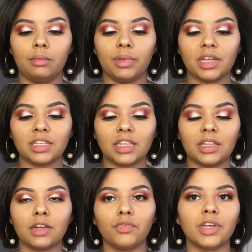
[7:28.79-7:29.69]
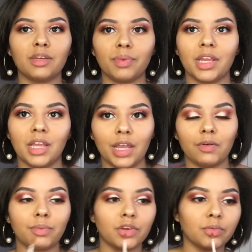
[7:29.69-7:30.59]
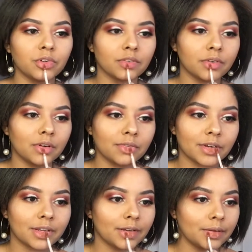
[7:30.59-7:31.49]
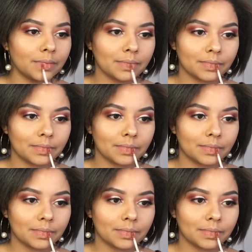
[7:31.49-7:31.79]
because I think that if we did pink it would be too much of an overkill.